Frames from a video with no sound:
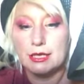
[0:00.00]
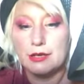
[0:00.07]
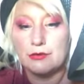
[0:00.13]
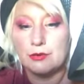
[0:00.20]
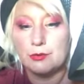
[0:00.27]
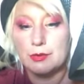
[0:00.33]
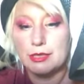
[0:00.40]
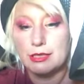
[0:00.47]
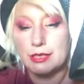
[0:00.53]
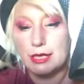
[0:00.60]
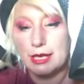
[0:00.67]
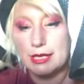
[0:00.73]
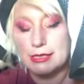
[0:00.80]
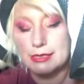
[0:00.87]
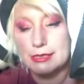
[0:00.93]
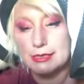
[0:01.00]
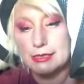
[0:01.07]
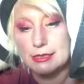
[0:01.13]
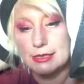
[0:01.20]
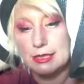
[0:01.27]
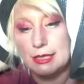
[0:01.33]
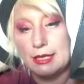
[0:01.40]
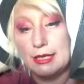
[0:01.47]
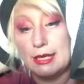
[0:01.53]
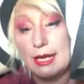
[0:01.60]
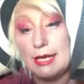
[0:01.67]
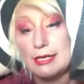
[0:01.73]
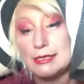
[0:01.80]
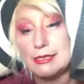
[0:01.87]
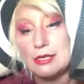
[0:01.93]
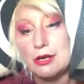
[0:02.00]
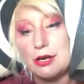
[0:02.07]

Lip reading: government case